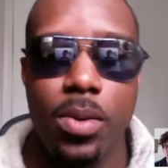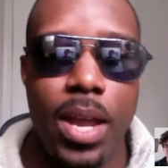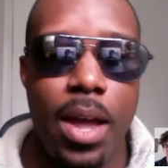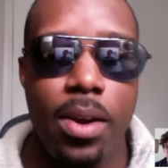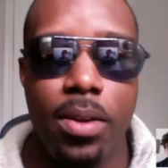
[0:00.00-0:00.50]
and
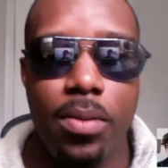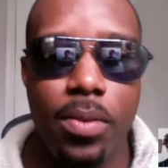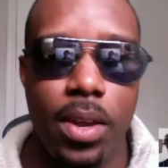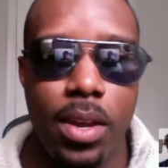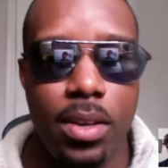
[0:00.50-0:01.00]
out of
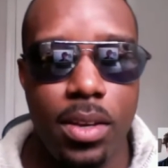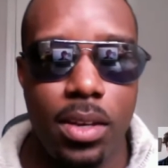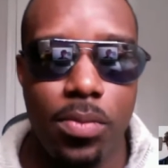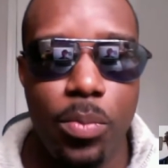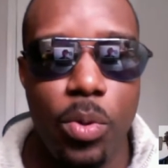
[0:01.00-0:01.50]
at, at
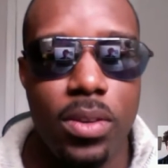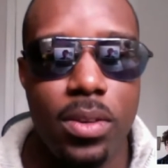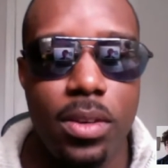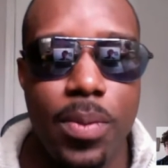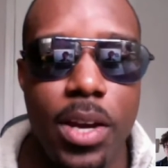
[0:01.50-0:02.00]
different points
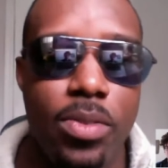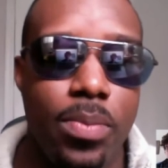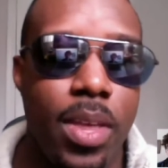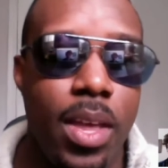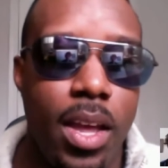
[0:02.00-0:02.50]
in the
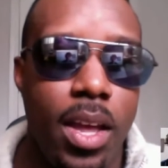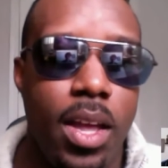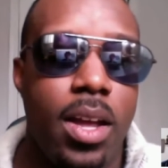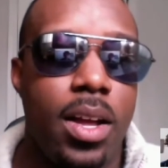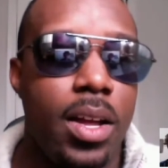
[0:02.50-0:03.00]
spectrum.
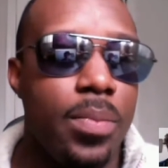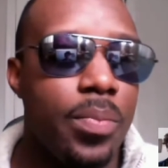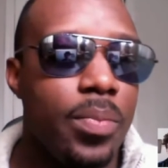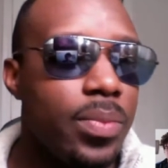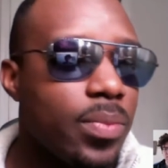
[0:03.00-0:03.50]

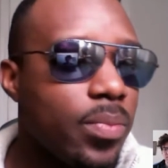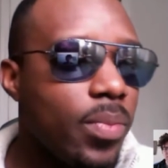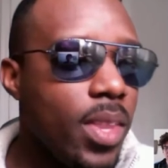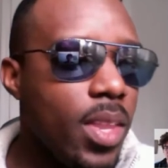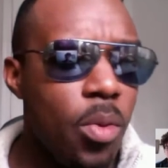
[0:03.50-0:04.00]
Um,
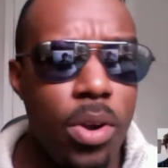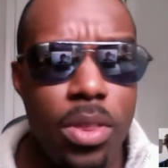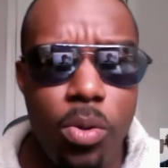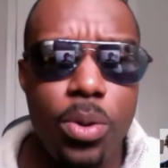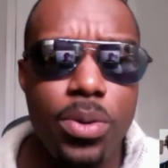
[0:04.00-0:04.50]
one of
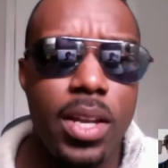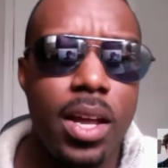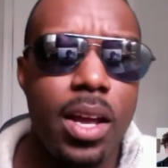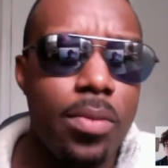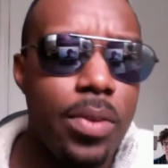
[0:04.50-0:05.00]
the quotes I
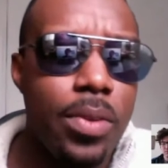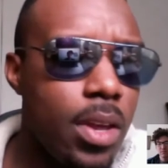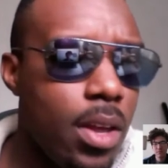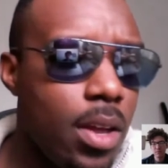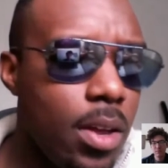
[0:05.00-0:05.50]
love is
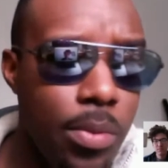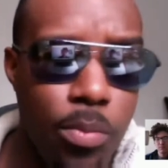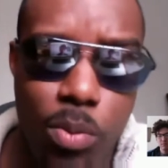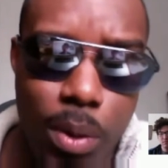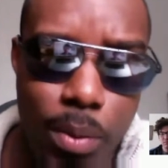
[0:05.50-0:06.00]
uh, from
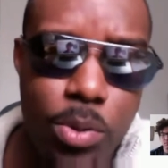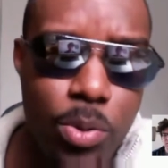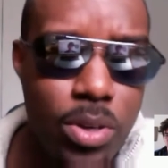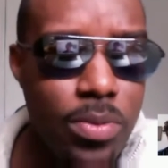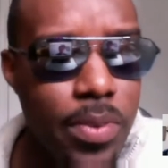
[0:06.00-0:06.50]
one of my
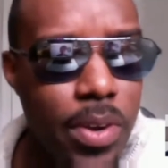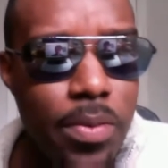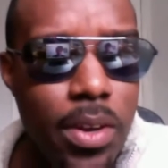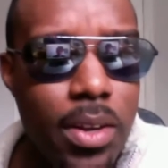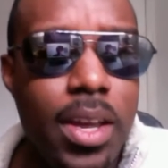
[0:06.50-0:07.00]
mentors from
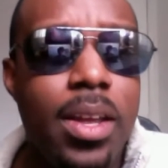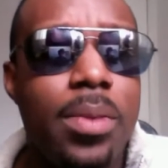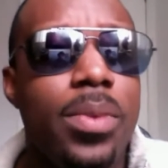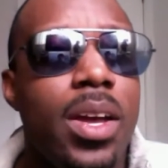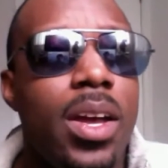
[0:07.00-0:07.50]
Fairfield,
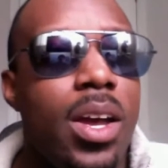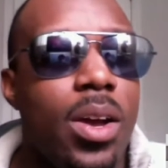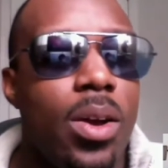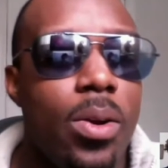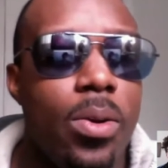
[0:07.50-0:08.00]
Kim,
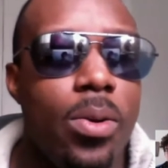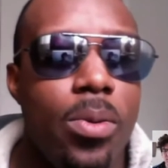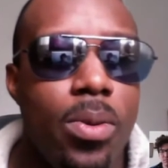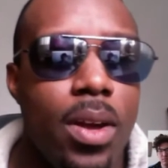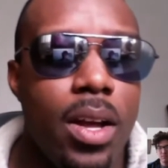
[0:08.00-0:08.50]

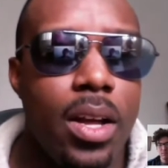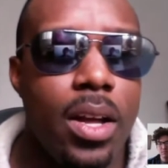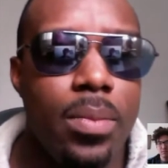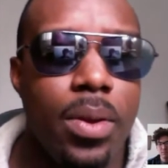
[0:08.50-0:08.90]
who um,